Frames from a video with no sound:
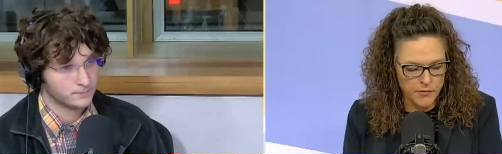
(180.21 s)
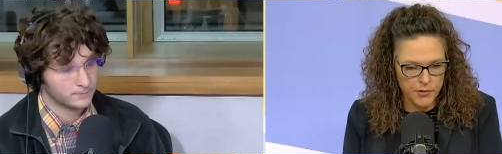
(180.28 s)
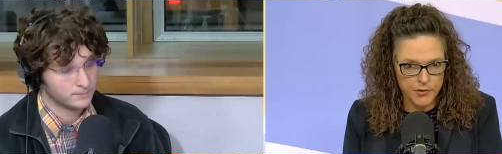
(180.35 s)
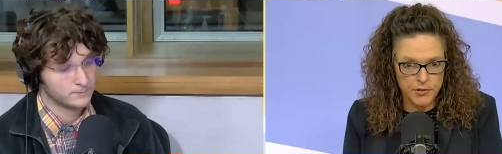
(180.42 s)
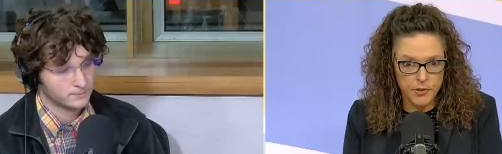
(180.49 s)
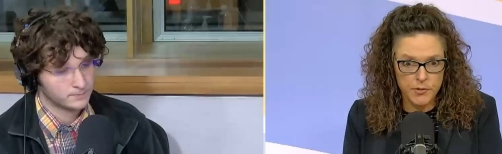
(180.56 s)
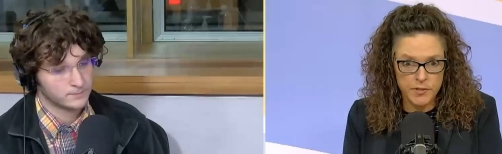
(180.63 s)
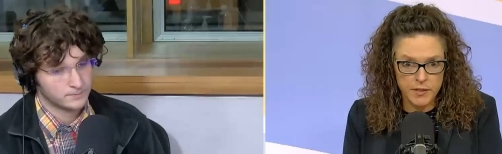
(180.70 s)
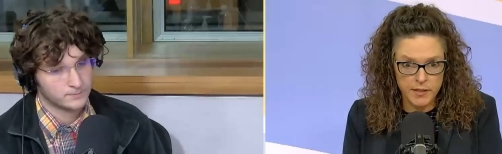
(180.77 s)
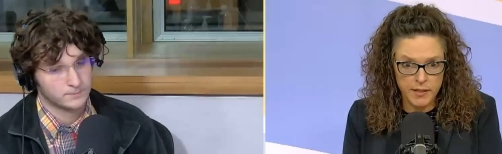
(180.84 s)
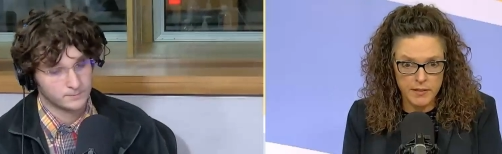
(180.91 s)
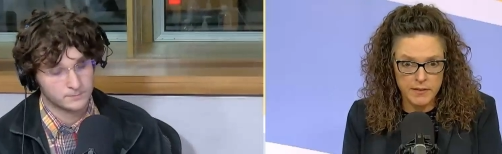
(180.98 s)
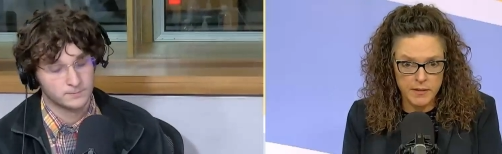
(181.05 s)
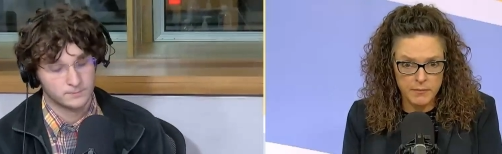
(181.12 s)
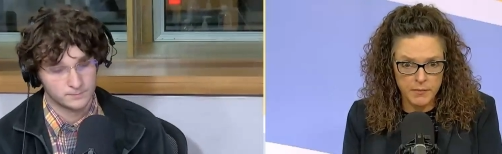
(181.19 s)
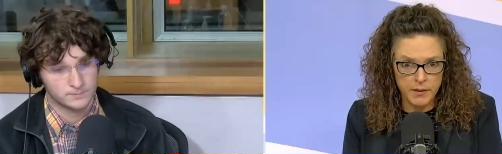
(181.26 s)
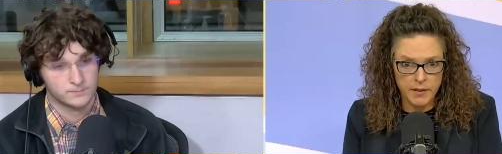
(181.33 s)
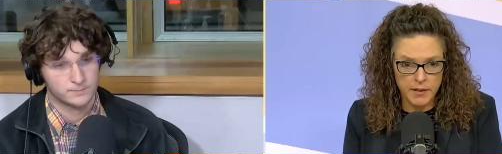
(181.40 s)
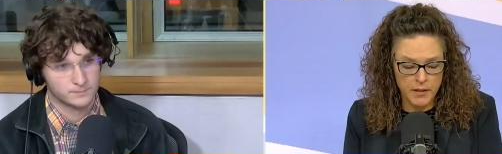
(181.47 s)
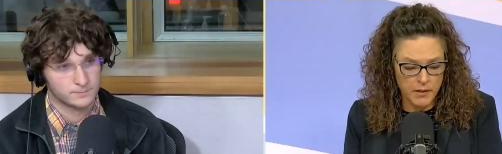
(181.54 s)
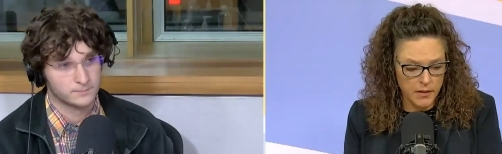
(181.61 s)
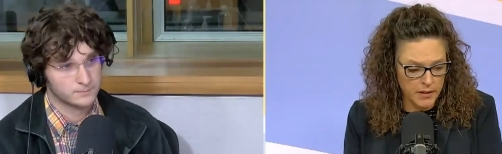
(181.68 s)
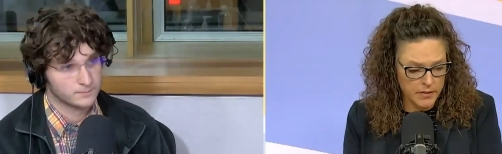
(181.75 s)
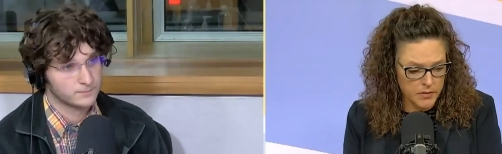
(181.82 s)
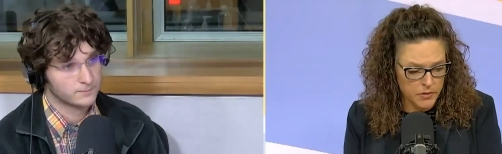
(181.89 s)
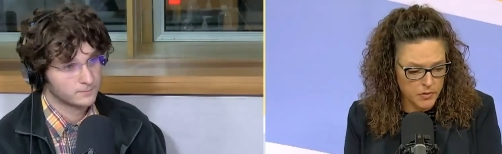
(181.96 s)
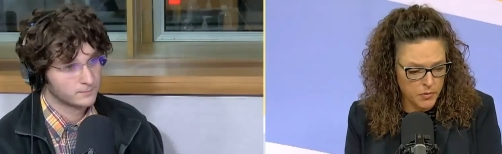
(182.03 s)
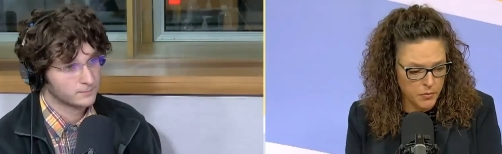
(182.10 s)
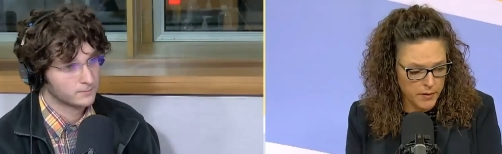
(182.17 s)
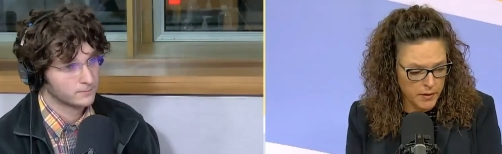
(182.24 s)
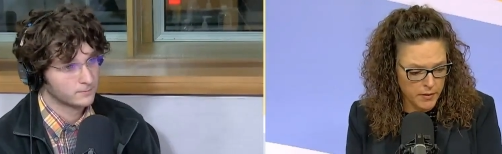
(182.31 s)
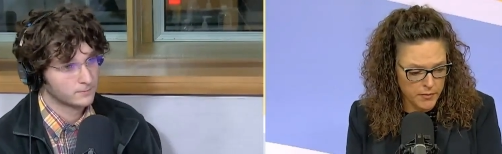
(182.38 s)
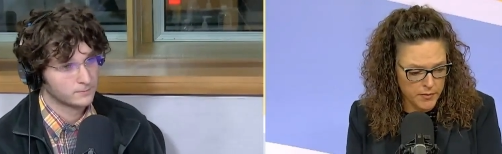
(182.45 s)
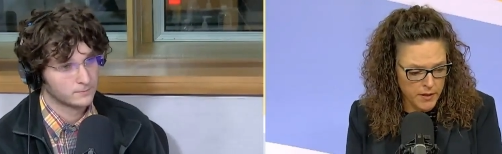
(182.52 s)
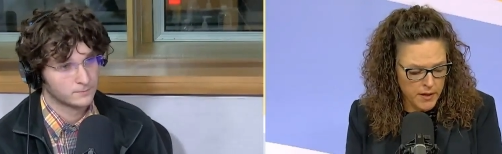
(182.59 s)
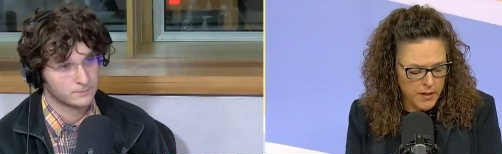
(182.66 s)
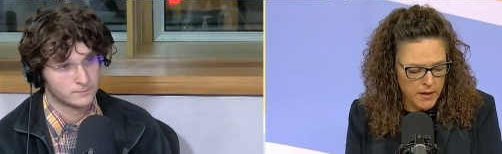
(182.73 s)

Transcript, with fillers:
Speaker 1: First Coast Connect on Monday, August twelfth.